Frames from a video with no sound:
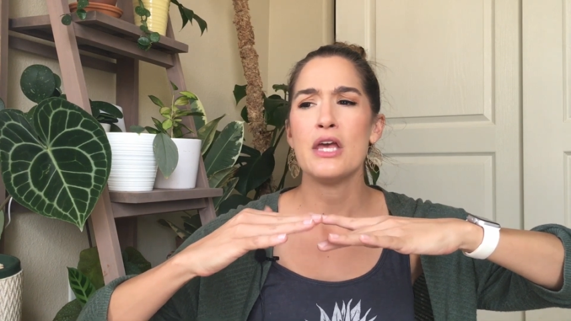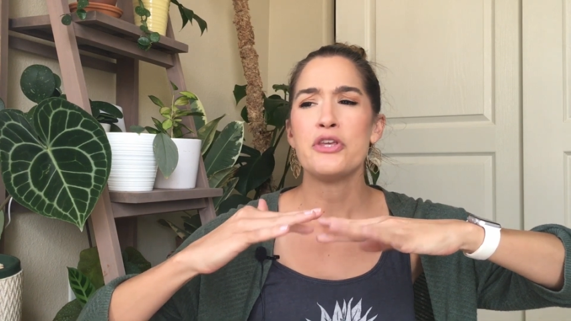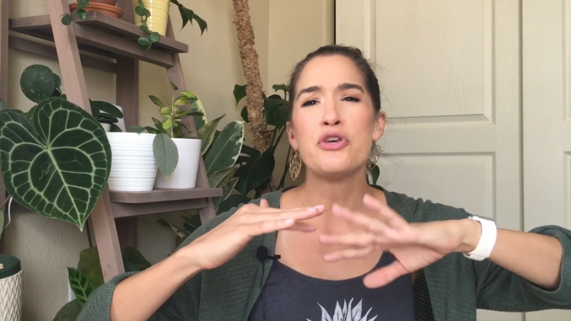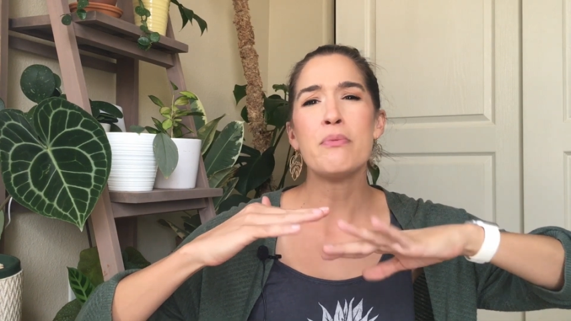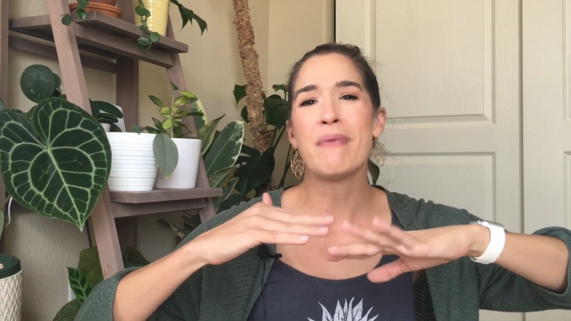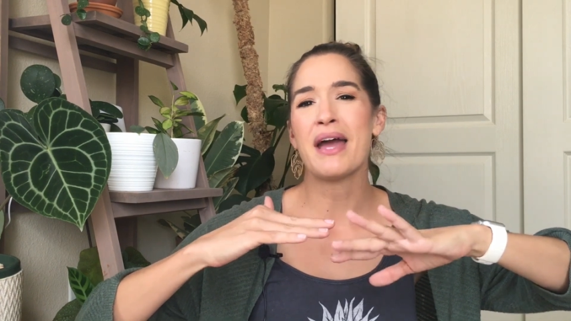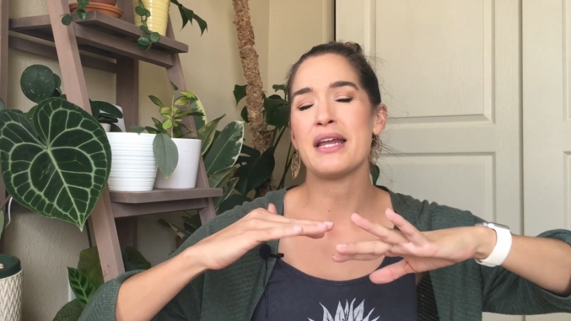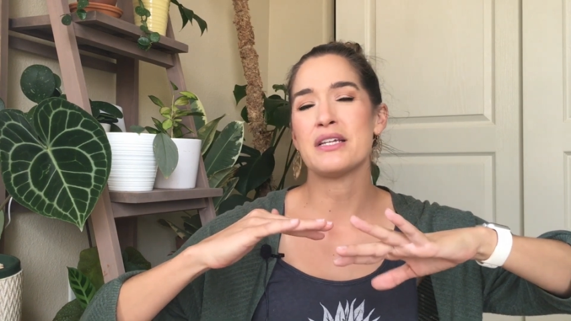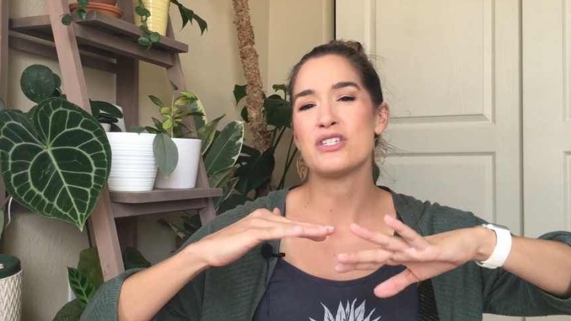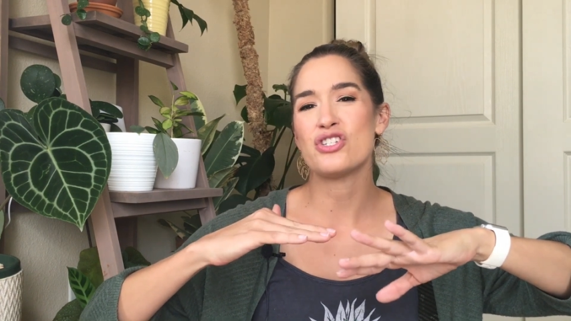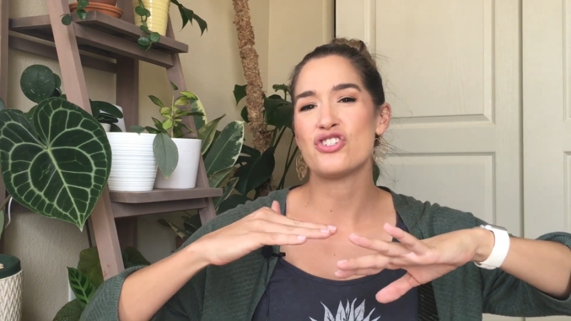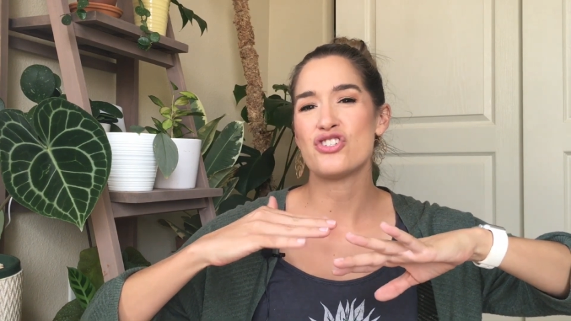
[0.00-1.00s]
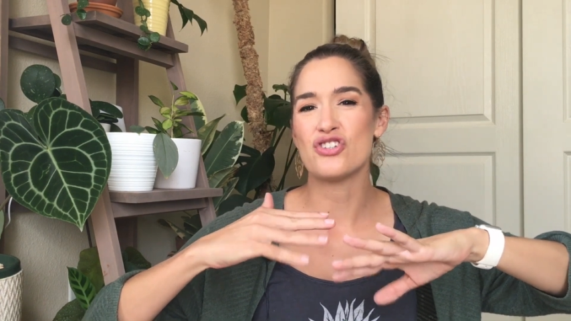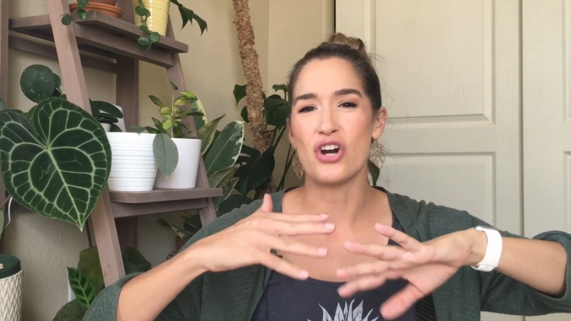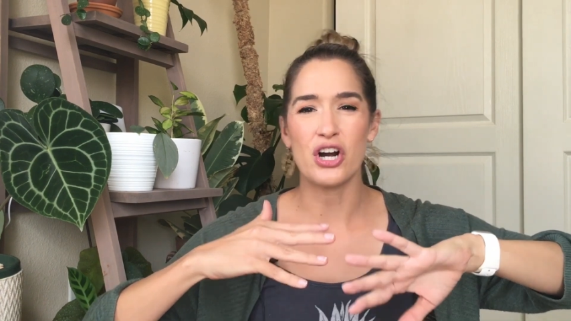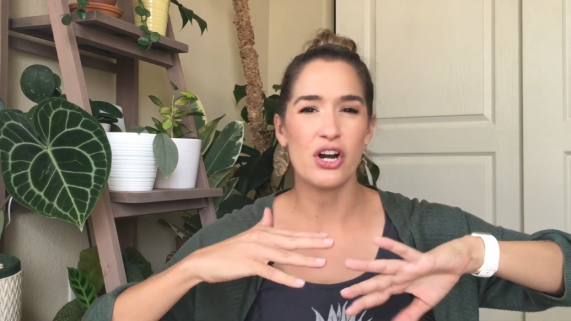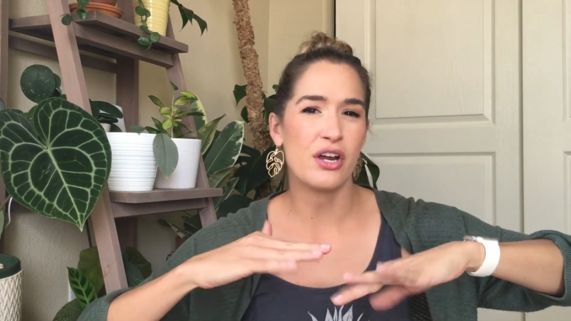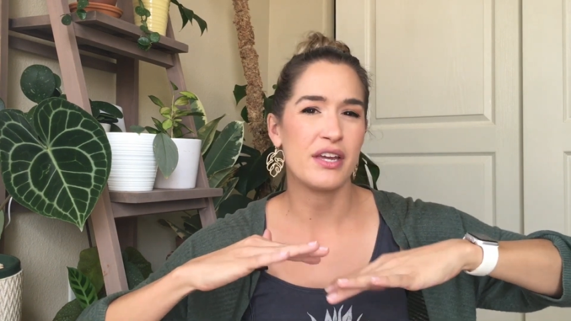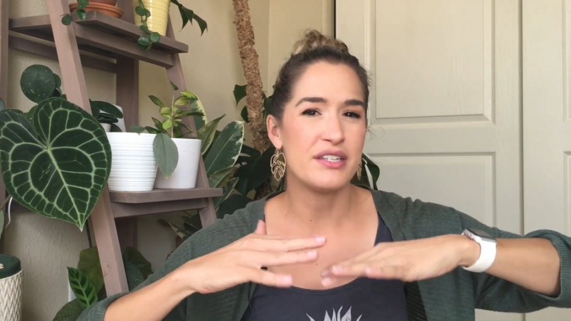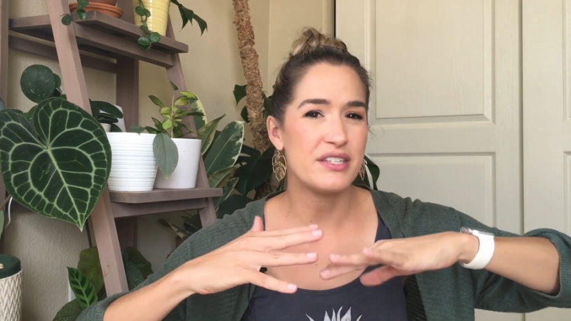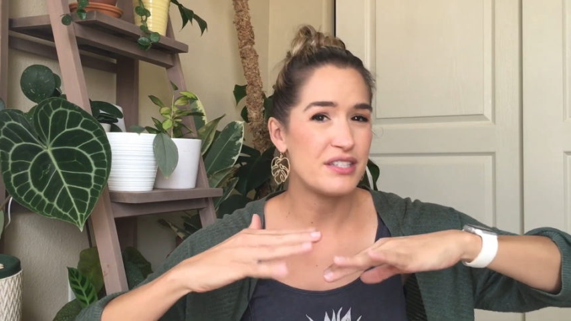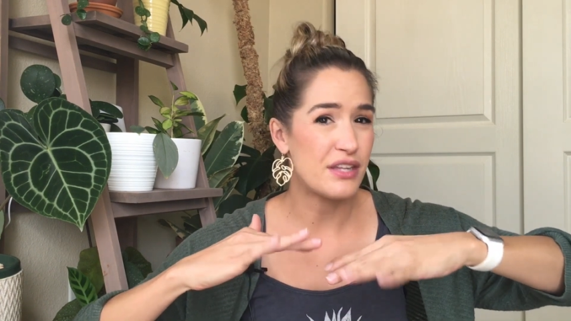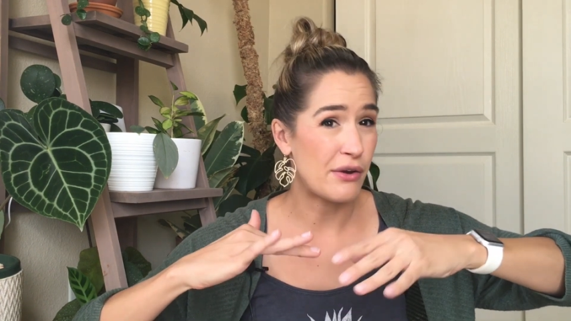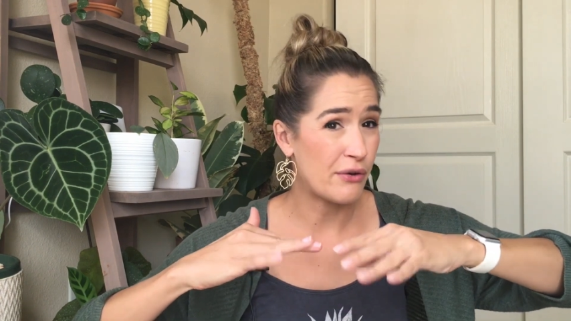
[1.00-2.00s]
you might start
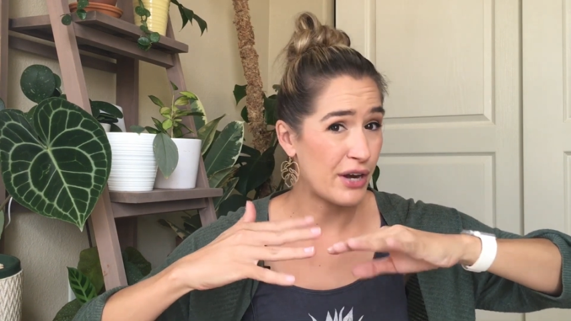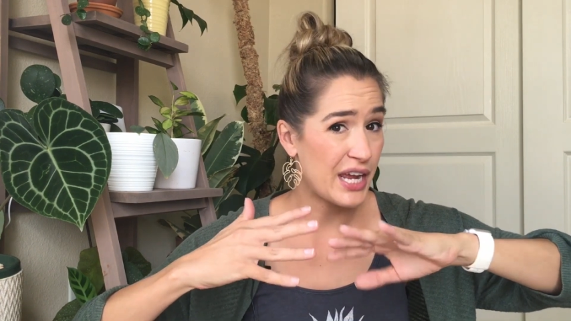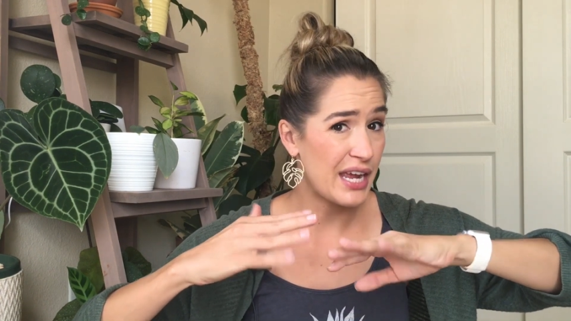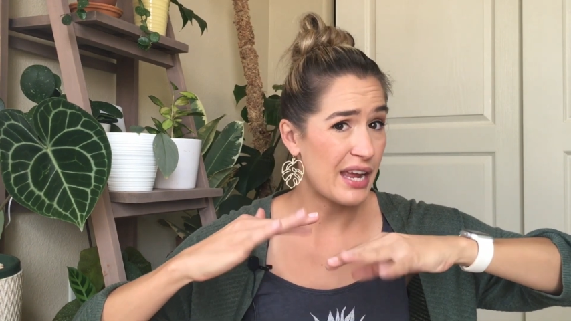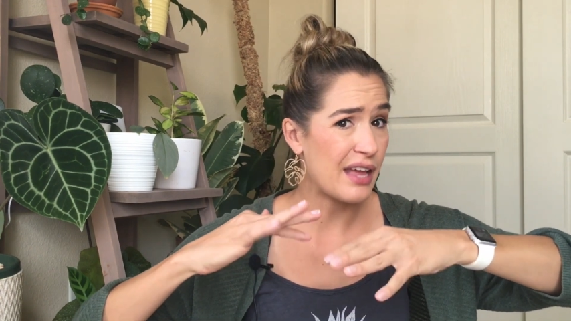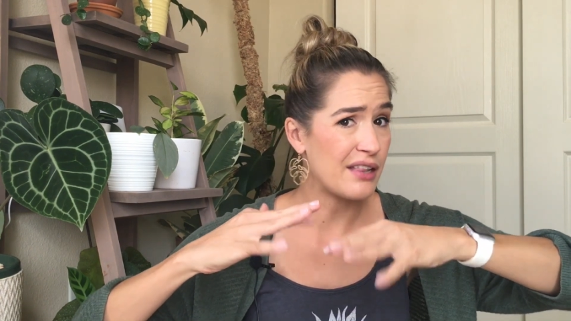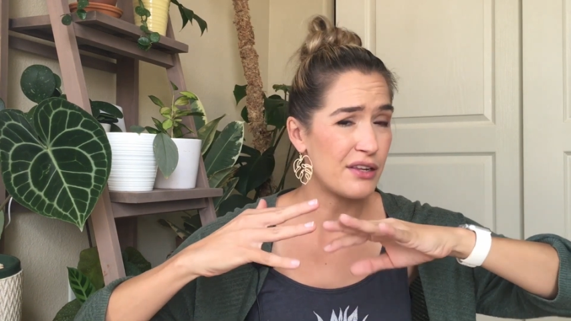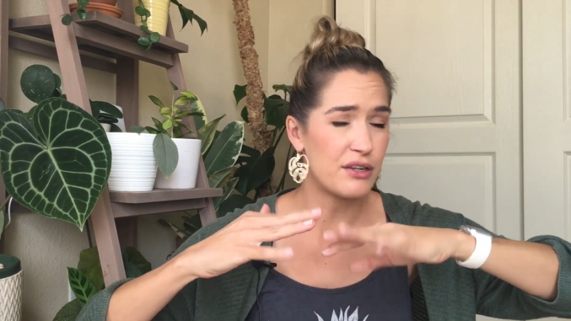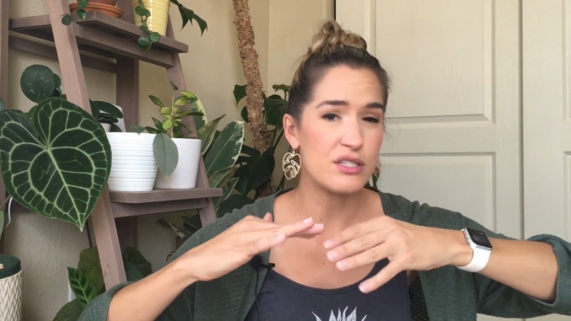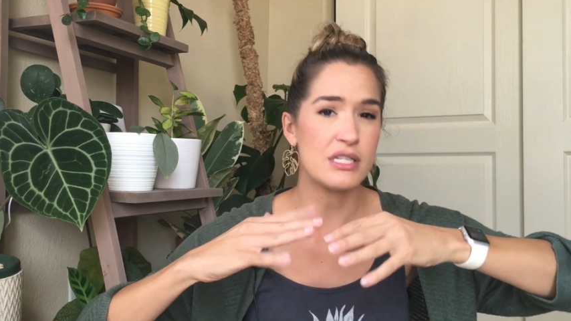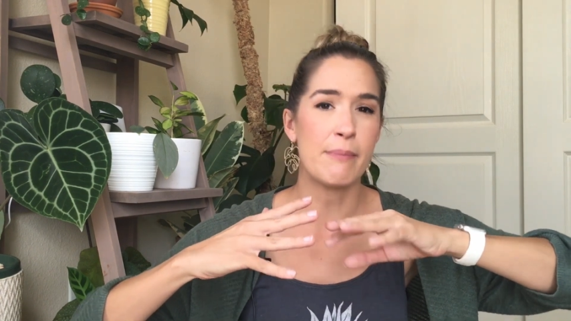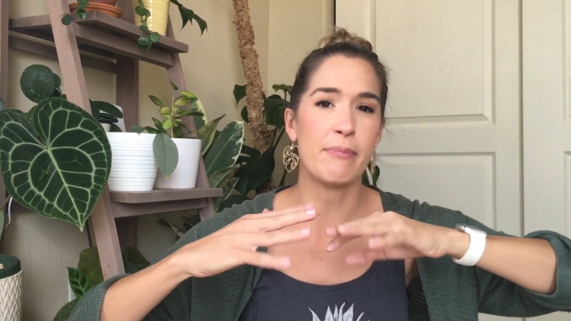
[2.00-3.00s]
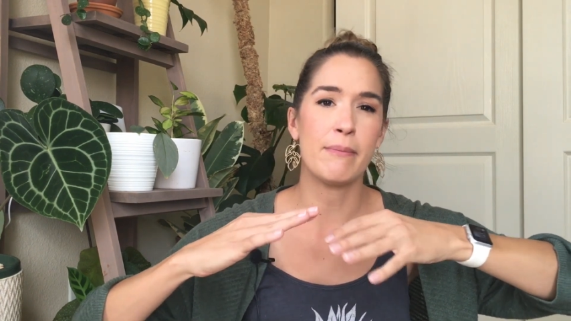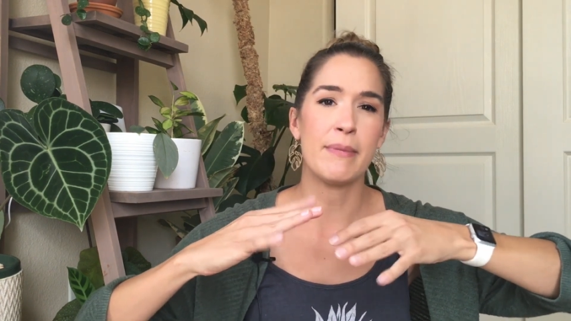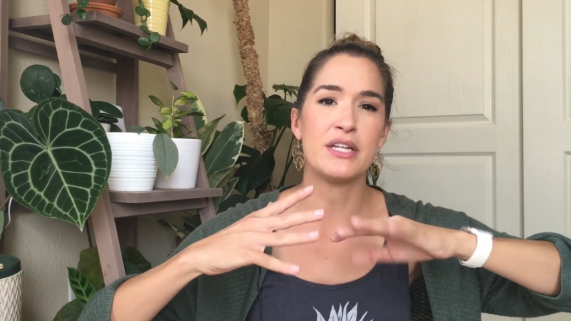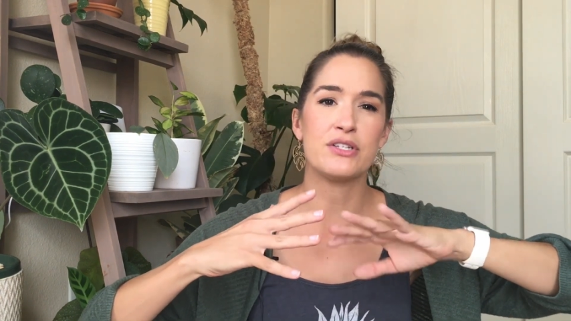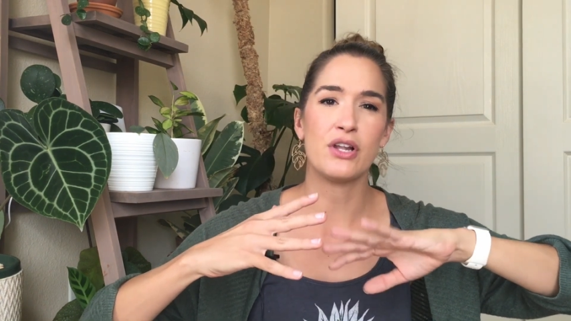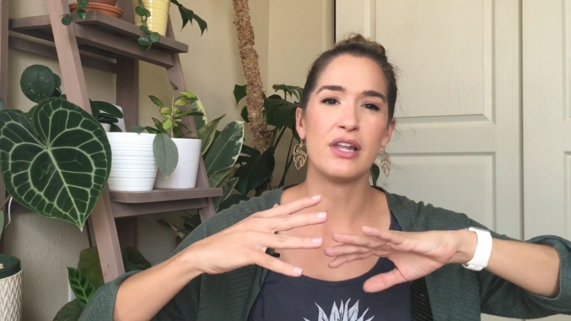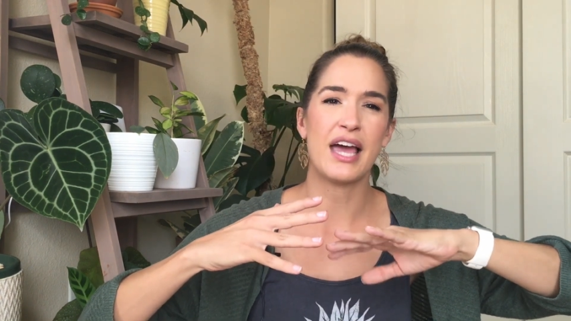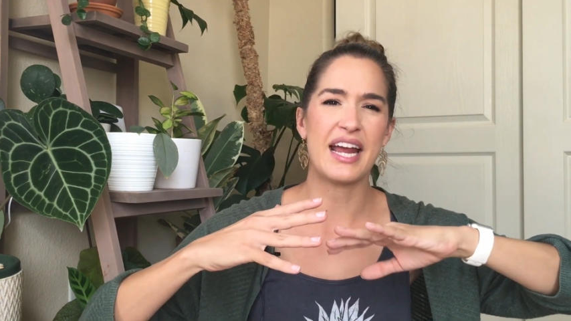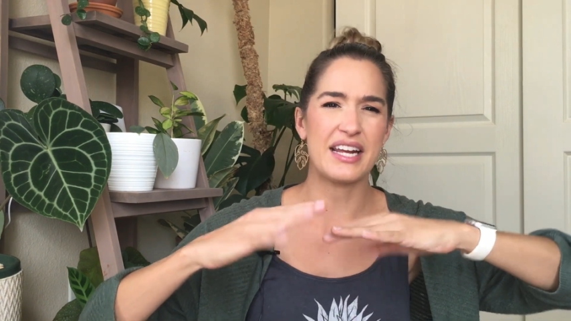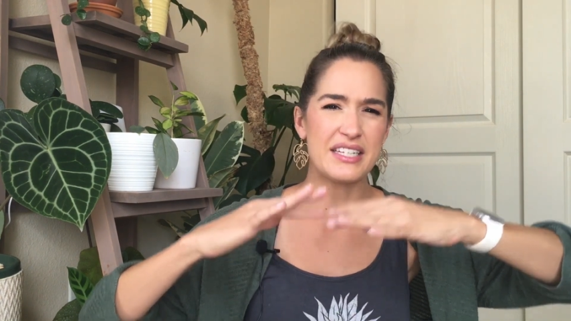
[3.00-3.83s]
considering a little supplemental light.